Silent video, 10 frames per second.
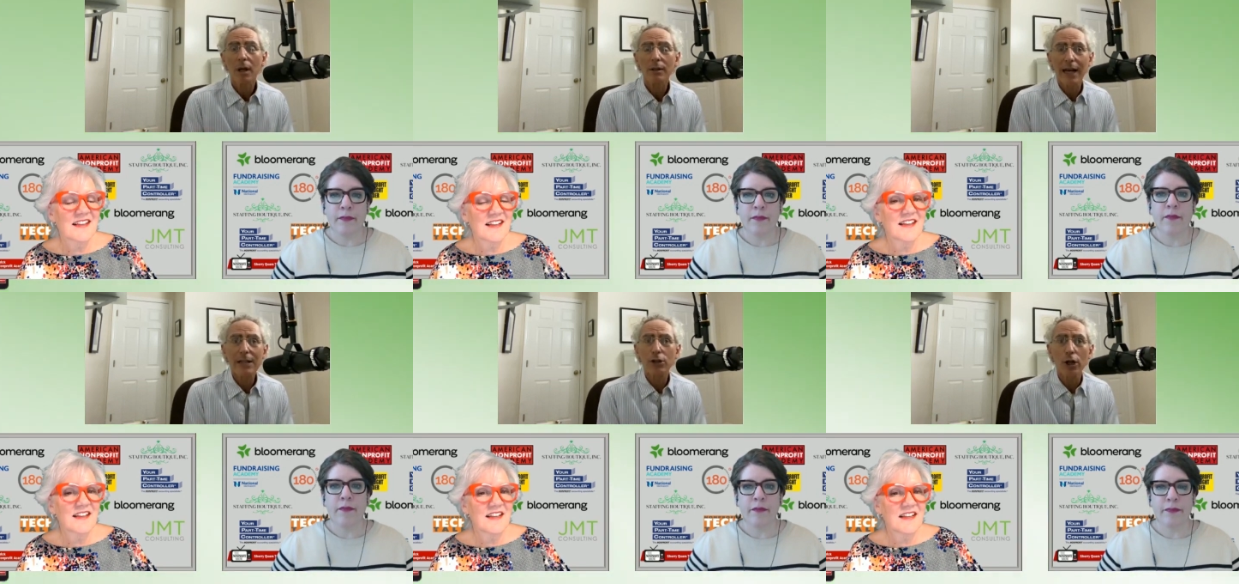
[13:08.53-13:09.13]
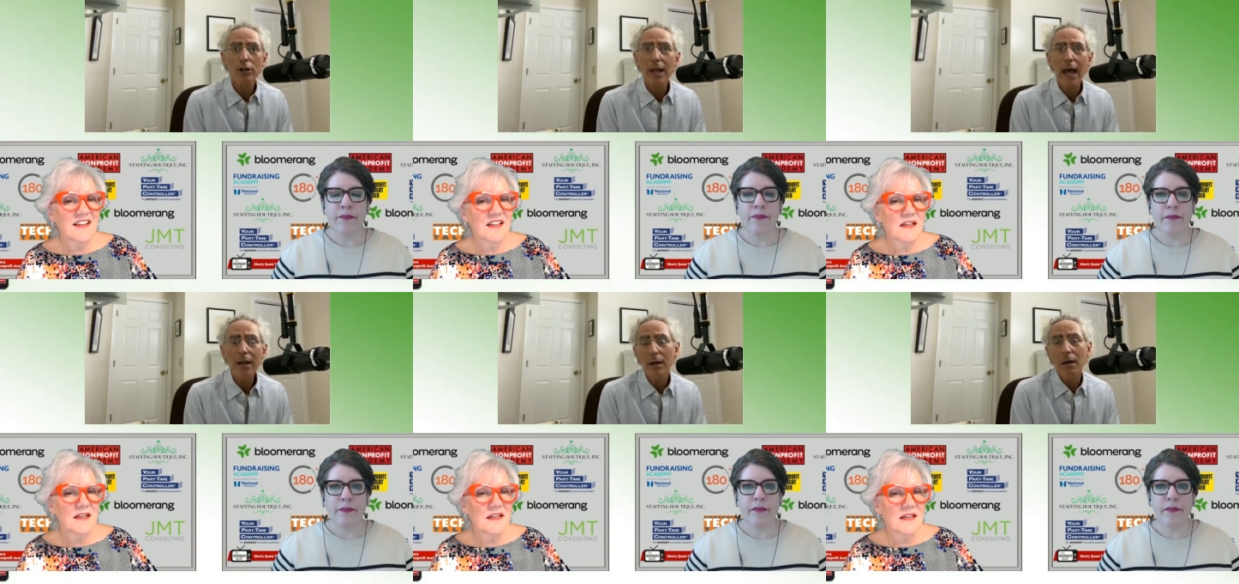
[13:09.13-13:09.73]
Speaker 1: Today's
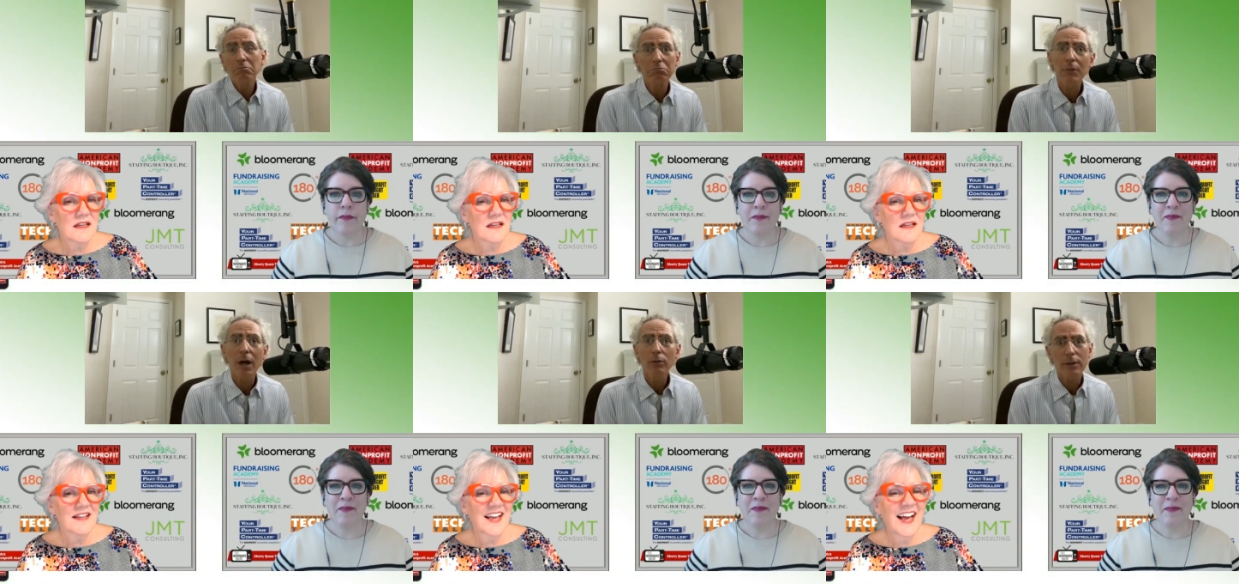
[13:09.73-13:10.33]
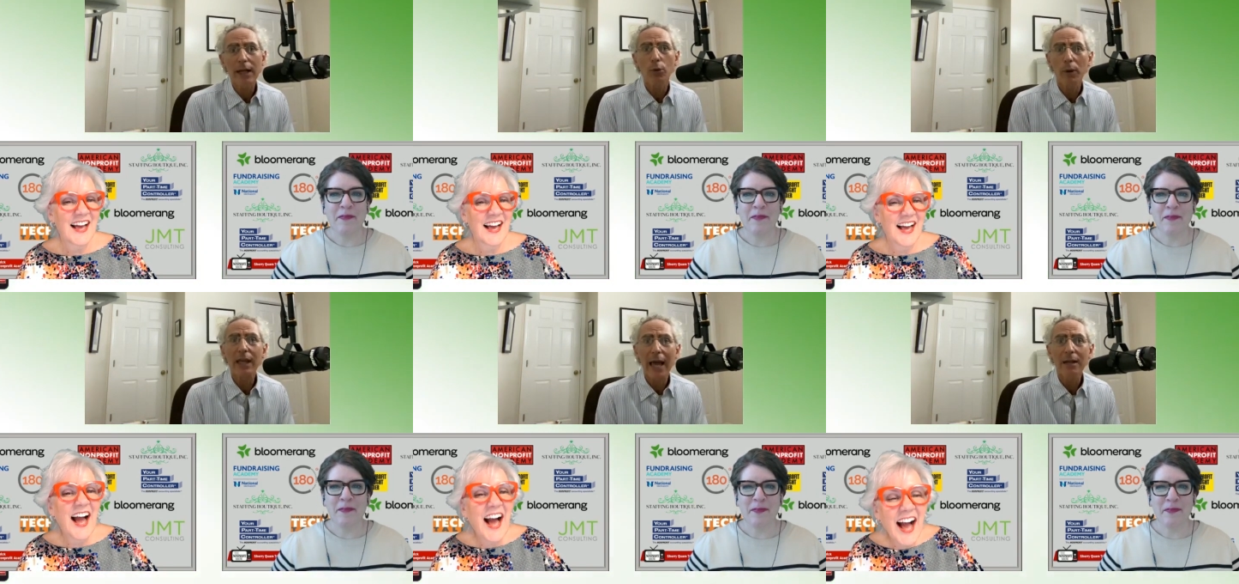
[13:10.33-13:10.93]
Thursday, uh, you know, take the
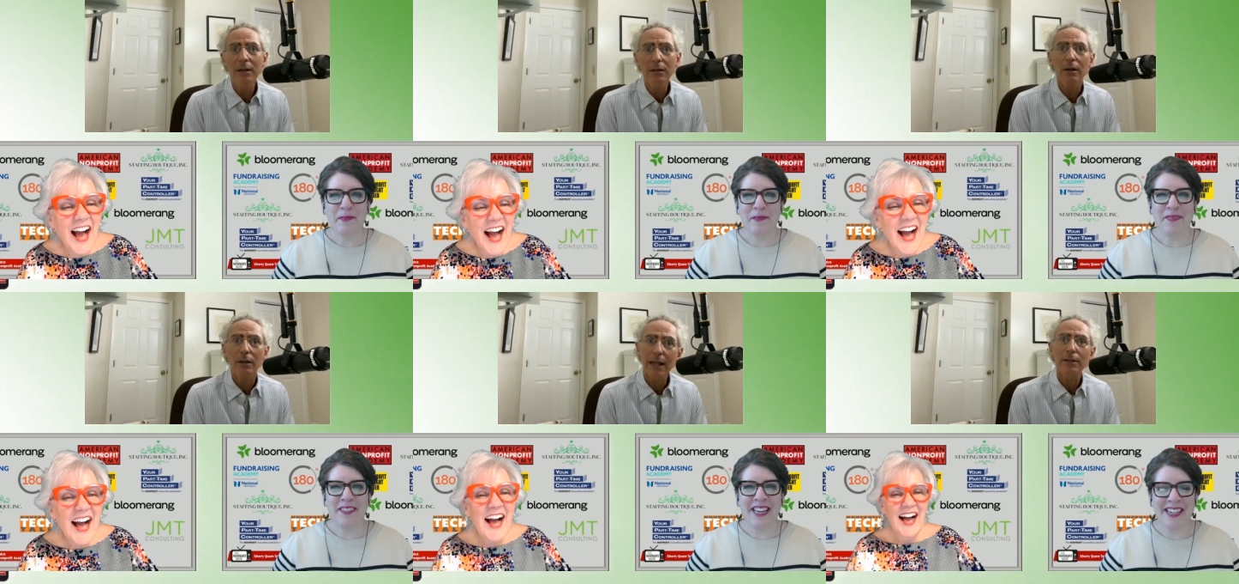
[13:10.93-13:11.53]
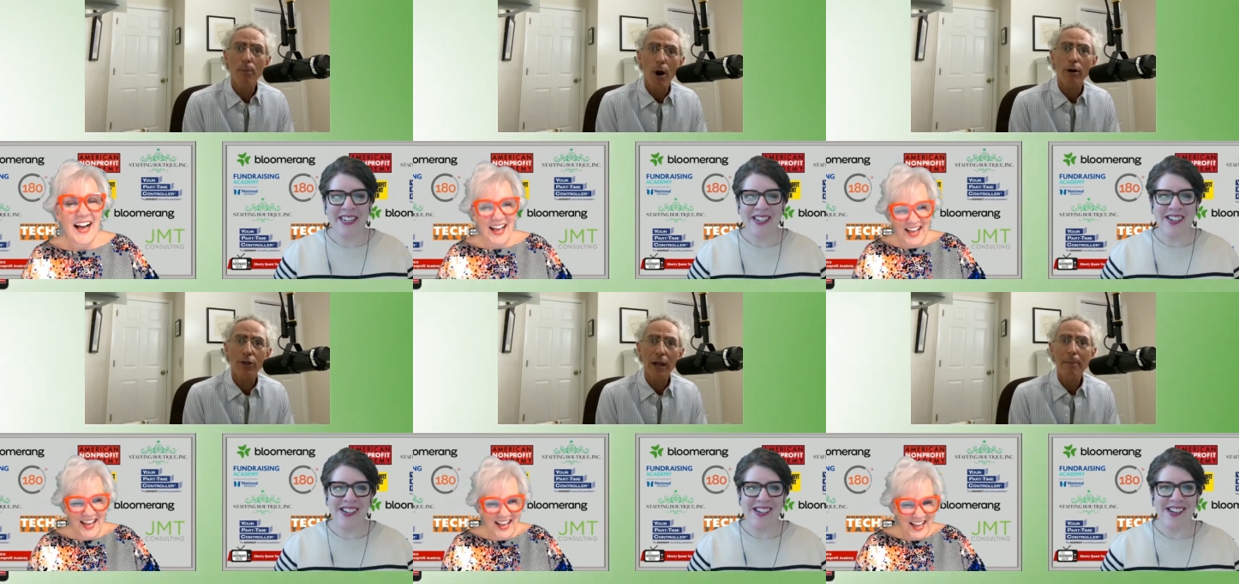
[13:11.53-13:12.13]
weekend, uh, take tomorrow
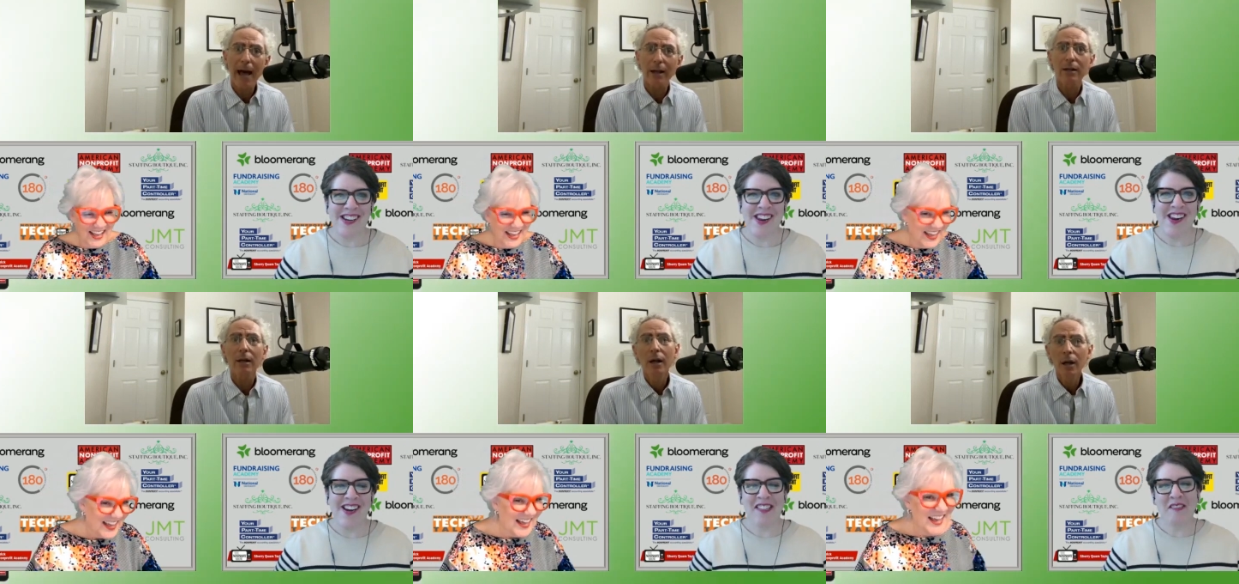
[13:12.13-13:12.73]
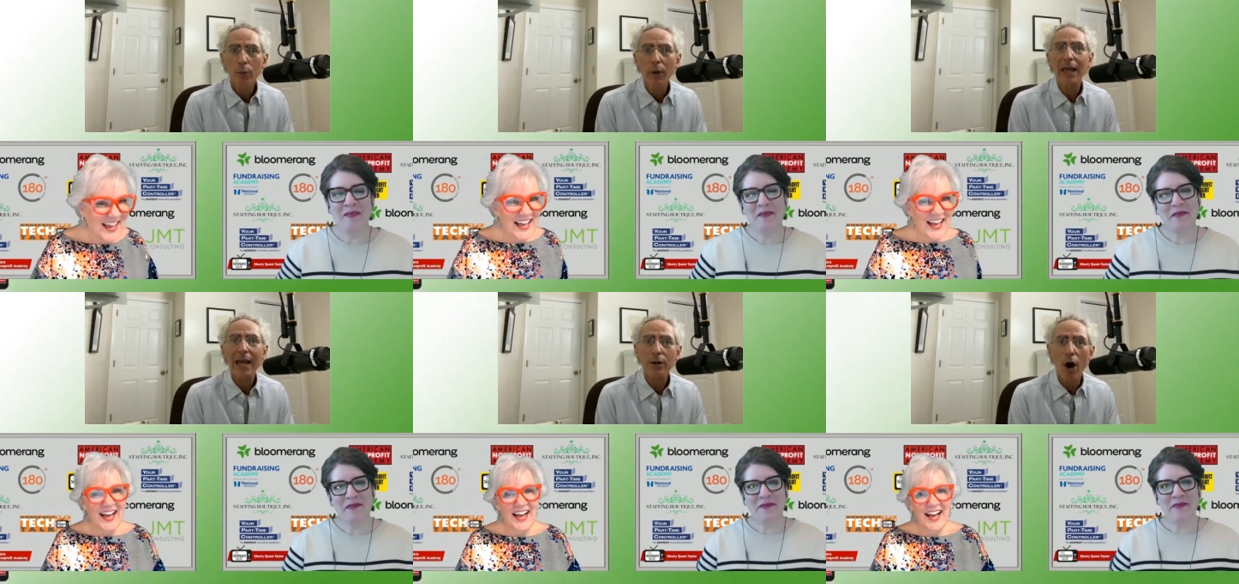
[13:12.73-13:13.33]
to think about it,
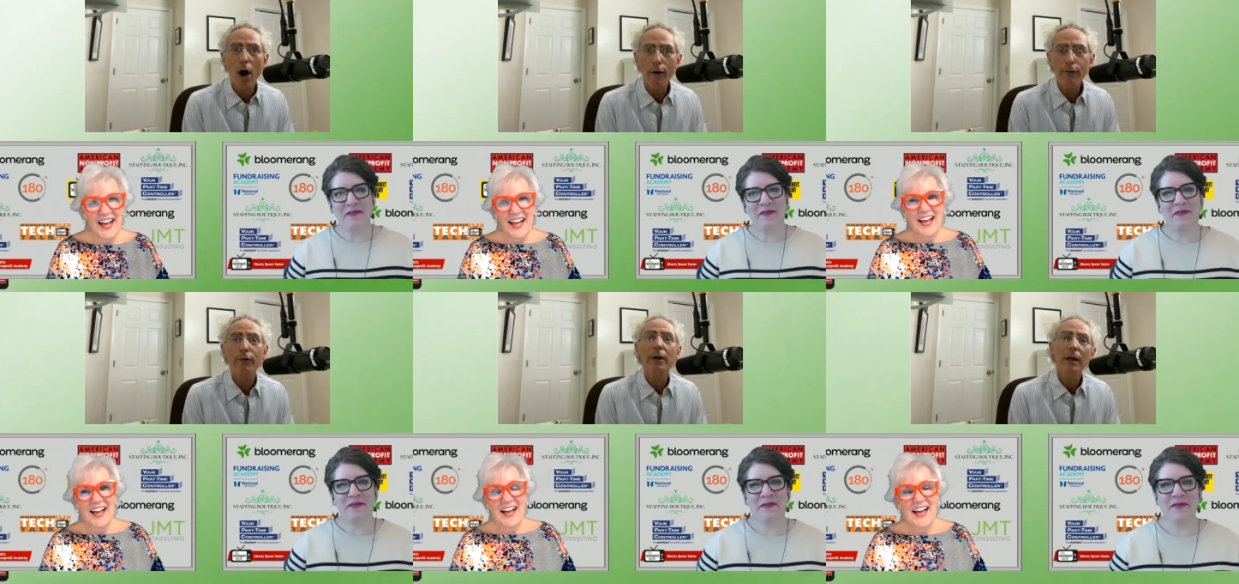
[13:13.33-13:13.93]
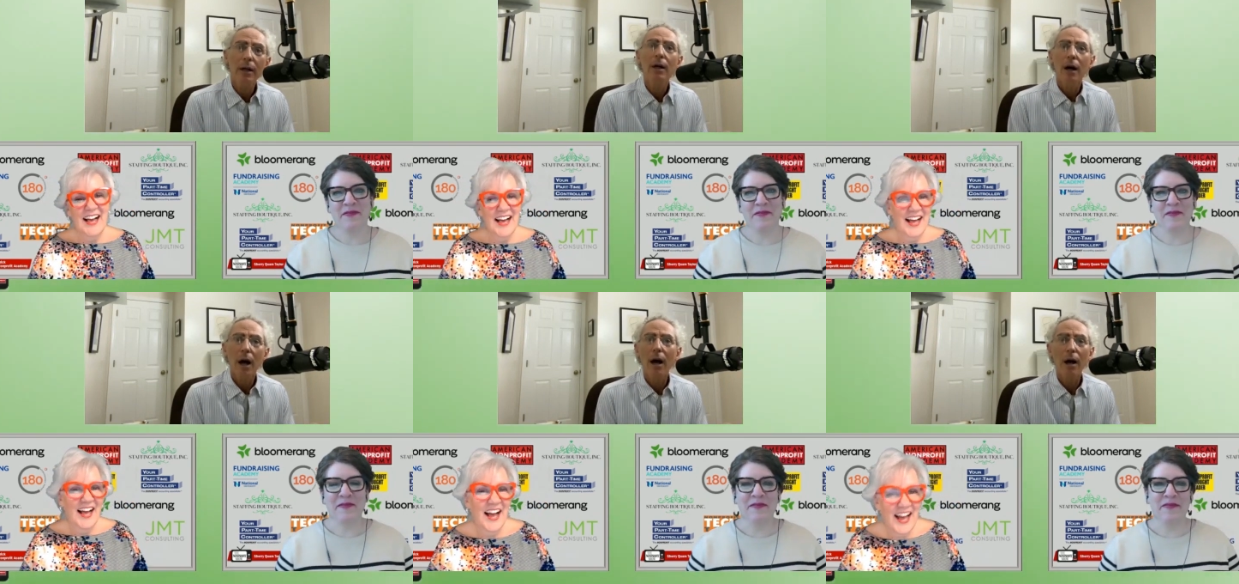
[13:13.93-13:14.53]
weekend off.
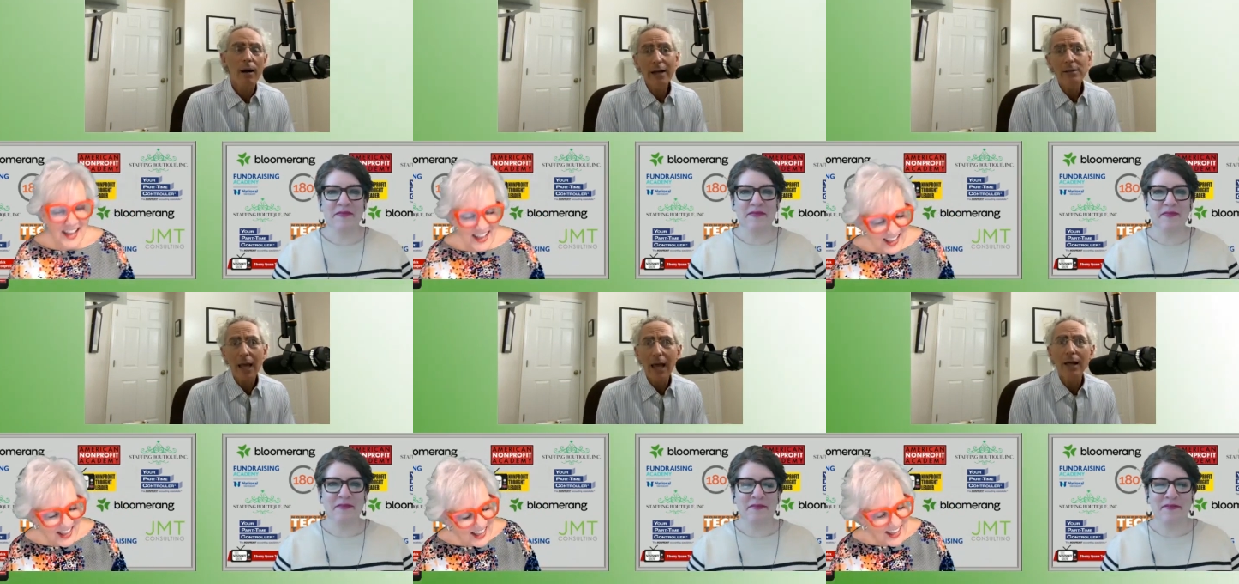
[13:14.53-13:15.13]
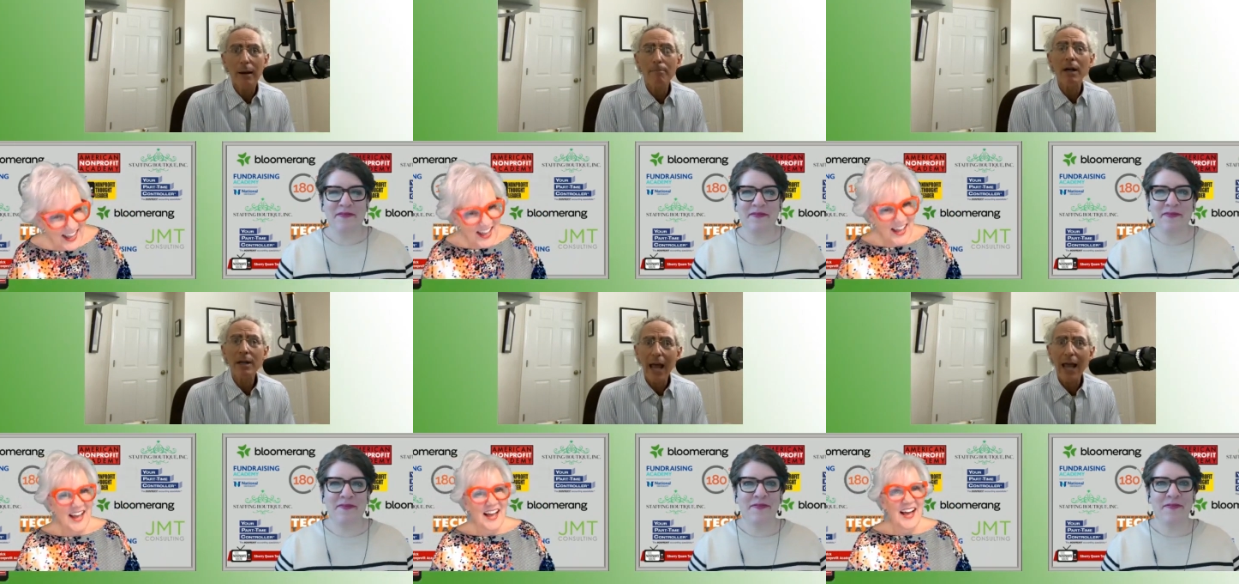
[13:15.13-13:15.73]
Uh, I'd say
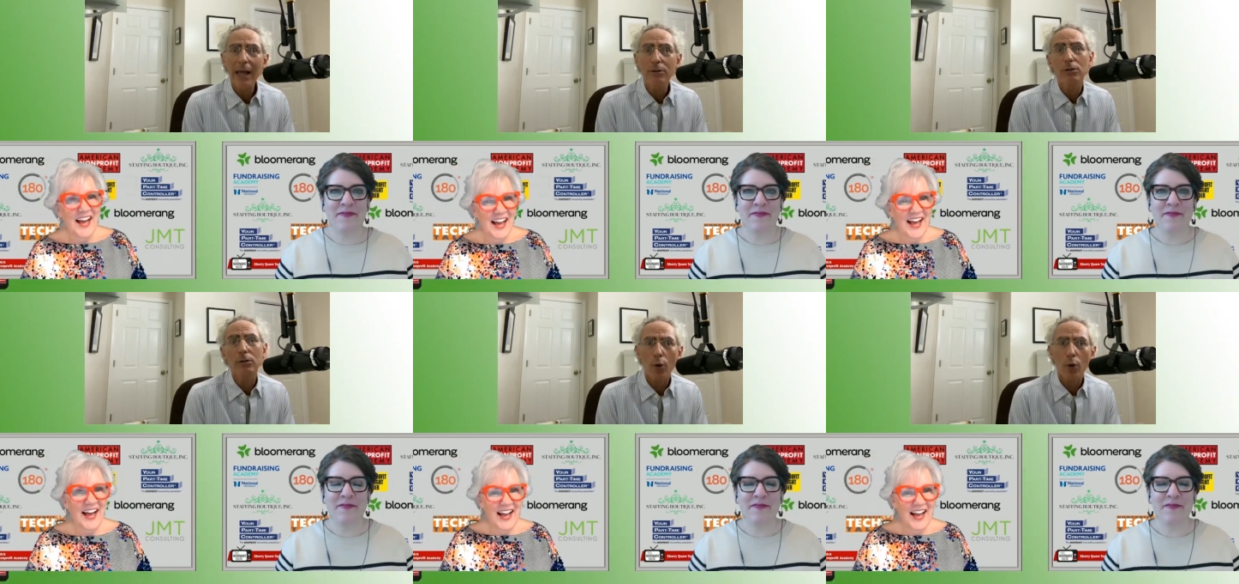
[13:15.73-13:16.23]
Monday, just